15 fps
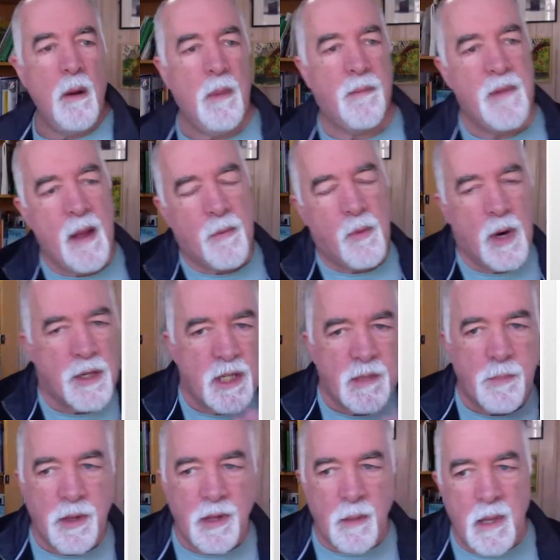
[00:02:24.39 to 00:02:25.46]
But if you have questions,
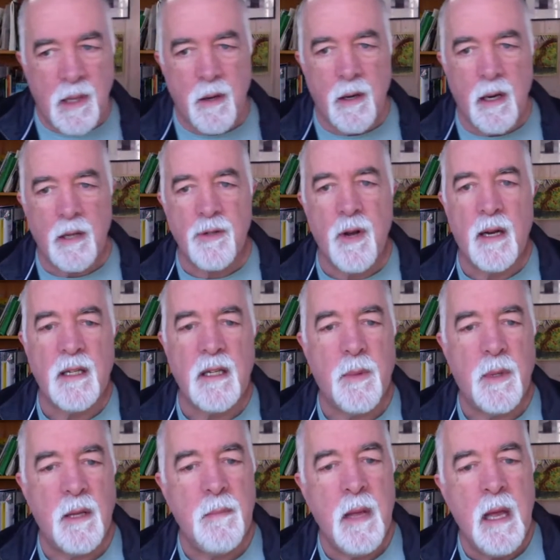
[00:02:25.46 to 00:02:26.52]
put them in there and I'll try to deal with
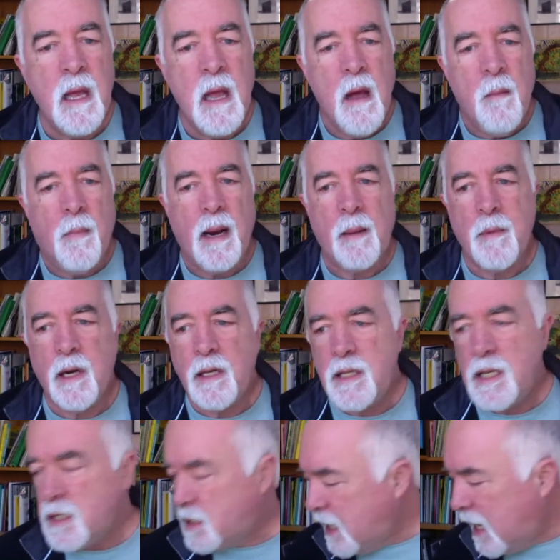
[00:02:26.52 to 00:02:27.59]
them. But I'm going to
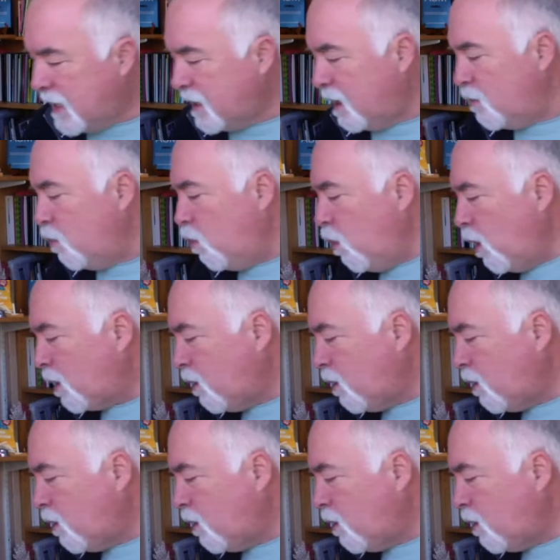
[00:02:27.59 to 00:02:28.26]
just take and work